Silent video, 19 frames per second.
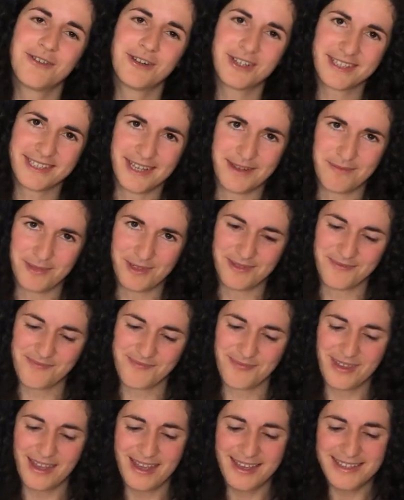For example,
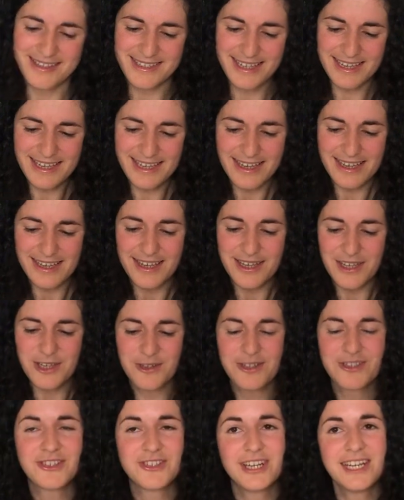say
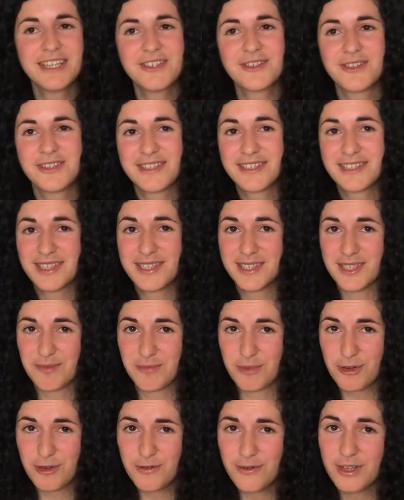you're trying to understand
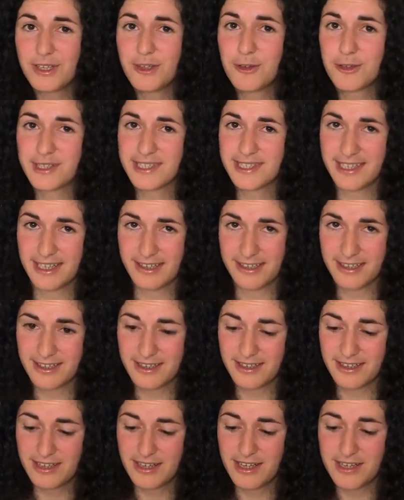some proof and you're stuck.
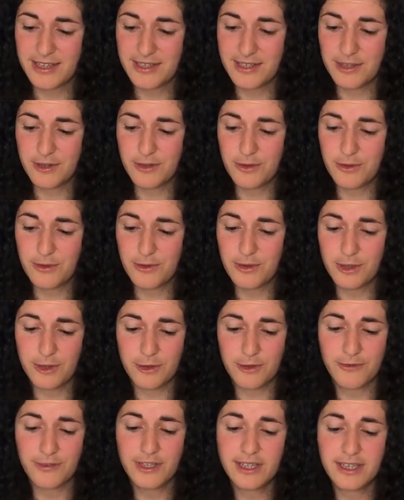So
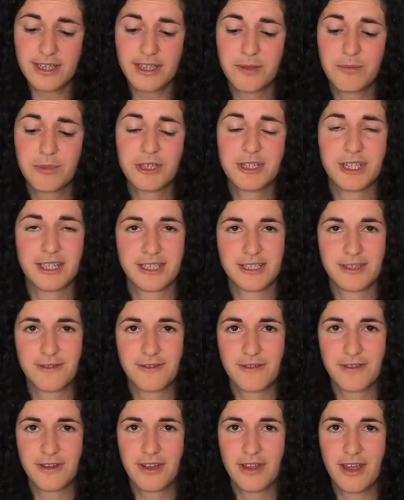you're feeling unproductive.
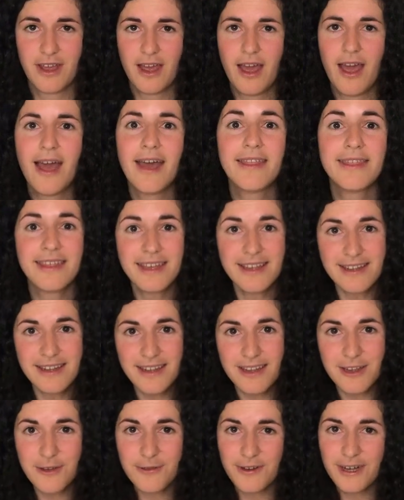And then
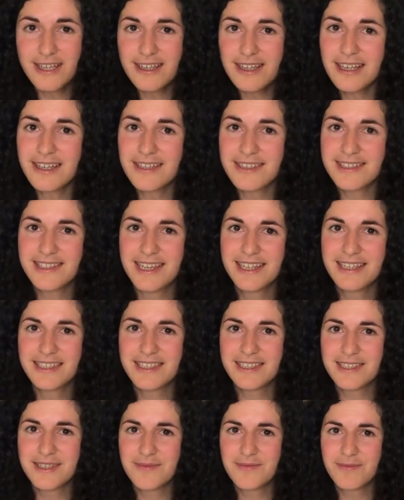you finally understand
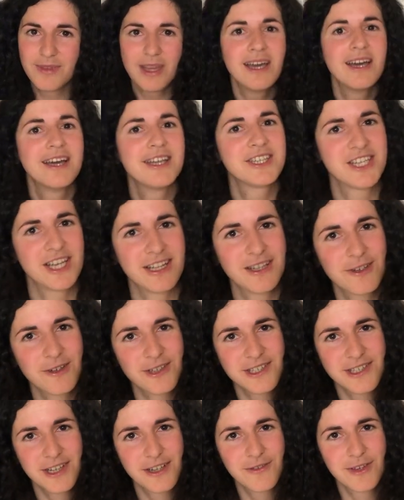it. Tell
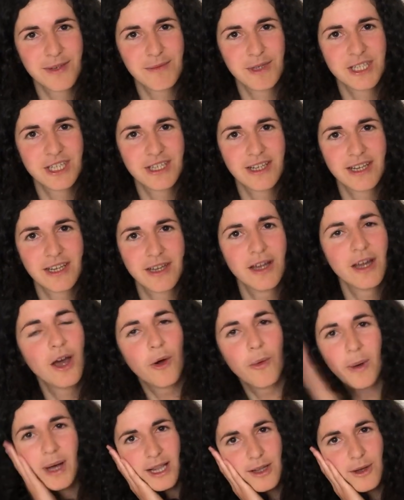yourself immediately,
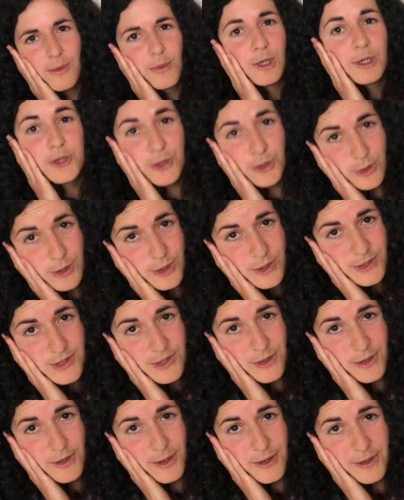well, what took you so